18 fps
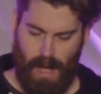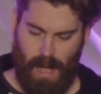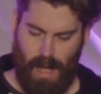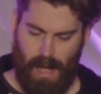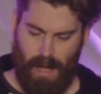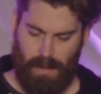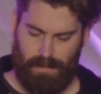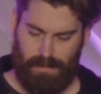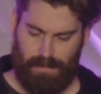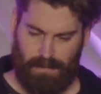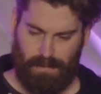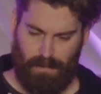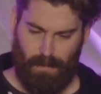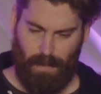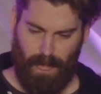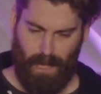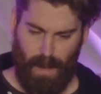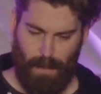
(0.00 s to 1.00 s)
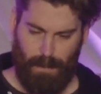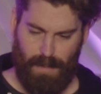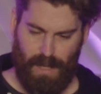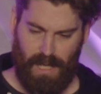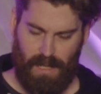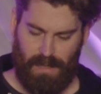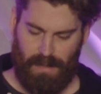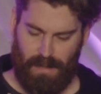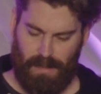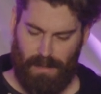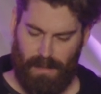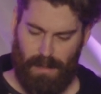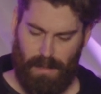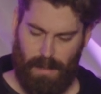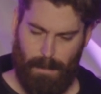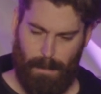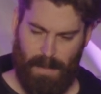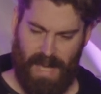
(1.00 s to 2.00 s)
But
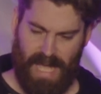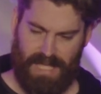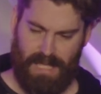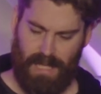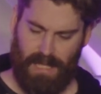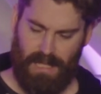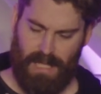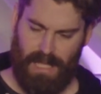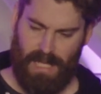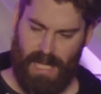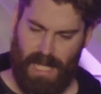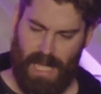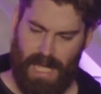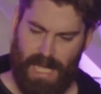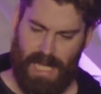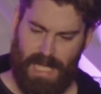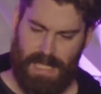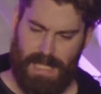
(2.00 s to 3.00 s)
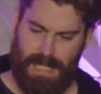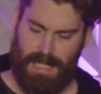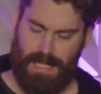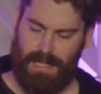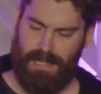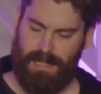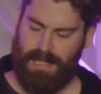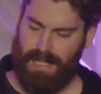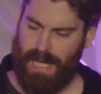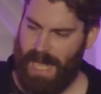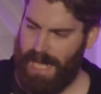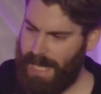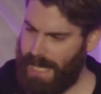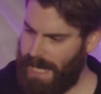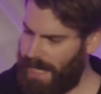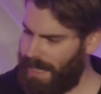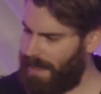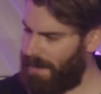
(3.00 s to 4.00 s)
basically, it's
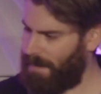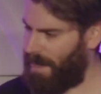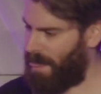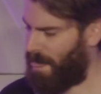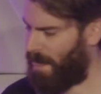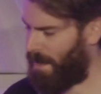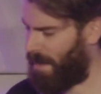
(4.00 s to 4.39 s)
taking